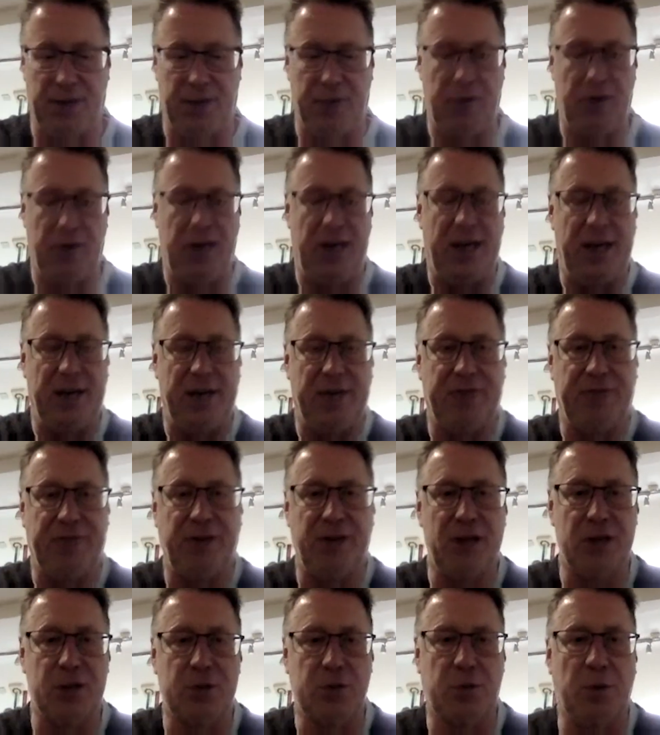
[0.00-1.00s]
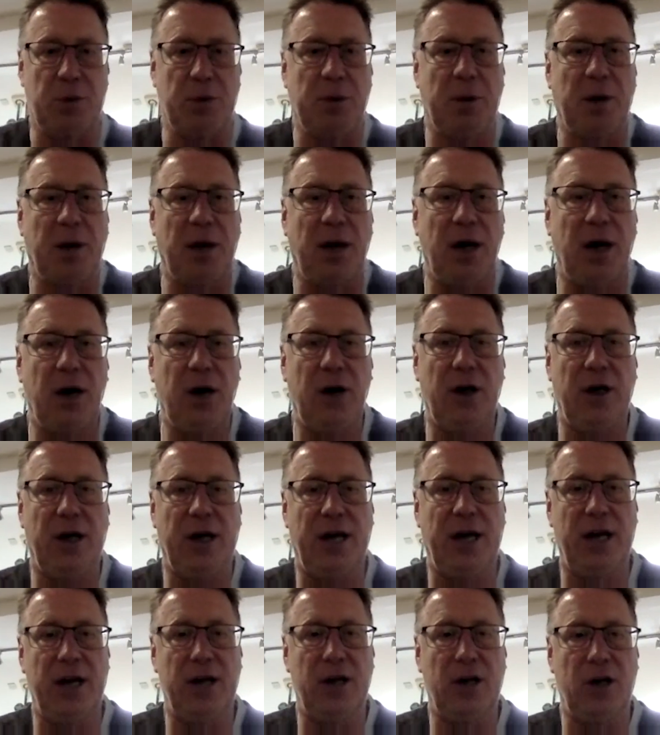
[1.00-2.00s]
really the first we were
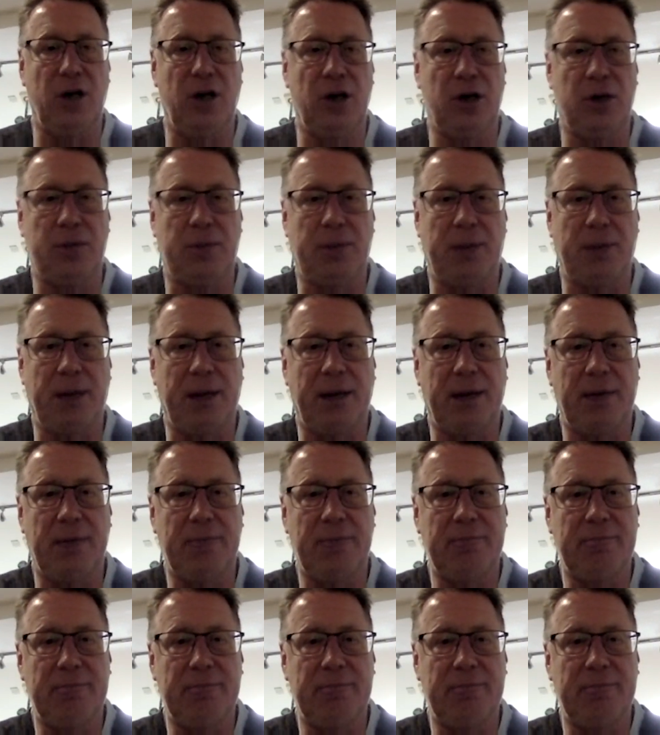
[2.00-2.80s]
heard about it.